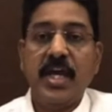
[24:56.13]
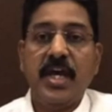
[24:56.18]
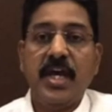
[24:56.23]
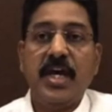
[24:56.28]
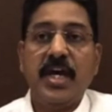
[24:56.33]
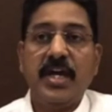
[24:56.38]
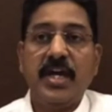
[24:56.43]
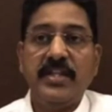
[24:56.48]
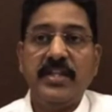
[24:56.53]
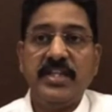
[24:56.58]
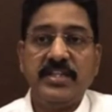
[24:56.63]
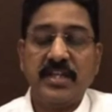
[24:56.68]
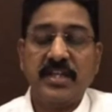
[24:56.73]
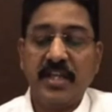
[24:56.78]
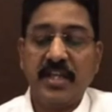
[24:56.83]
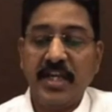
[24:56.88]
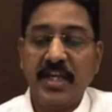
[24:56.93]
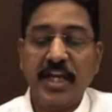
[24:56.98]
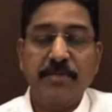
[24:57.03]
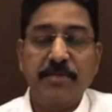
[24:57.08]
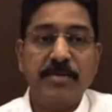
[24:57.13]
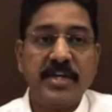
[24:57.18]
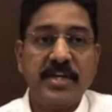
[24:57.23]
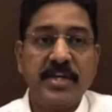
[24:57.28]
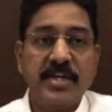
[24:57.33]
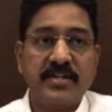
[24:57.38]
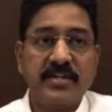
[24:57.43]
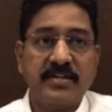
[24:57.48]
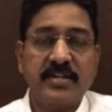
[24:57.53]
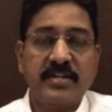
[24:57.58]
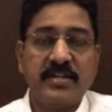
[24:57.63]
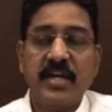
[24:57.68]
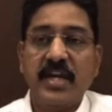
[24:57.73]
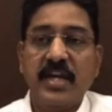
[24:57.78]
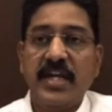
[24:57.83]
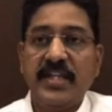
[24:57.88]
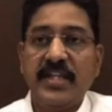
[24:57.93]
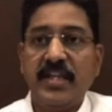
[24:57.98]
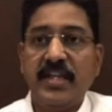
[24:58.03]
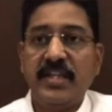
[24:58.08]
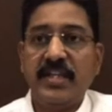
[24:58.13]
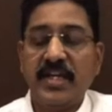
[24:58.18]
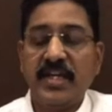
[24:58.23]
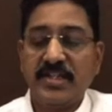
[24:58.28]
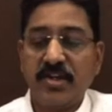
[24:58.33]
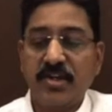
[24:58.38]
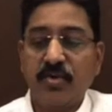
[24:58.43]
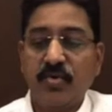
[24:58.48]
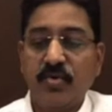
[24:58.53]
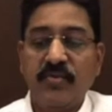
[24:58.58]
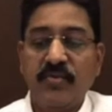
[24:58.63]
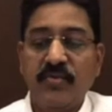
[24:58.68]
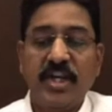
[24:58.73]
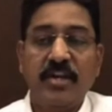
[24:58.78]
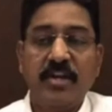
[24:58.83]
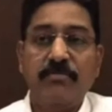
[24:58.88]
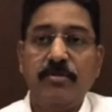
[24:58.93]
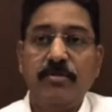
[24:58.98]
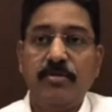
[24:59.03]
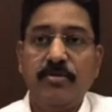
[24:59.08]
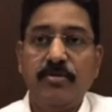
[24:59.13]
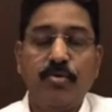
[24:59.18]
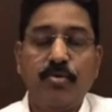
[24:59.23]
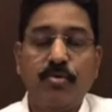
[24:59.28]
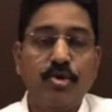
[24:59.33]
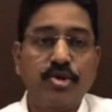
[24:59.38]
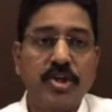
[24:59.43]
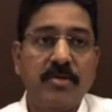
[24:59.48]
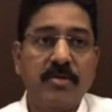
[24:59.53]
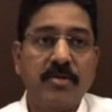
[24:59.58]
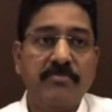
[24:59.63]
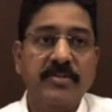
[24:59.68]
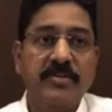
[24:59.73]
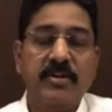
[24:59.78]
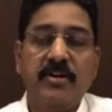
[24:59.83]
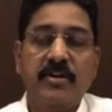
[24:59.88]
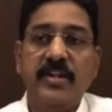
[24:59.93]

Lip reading: these needy patients. I think that's how we are able to do a good job with all the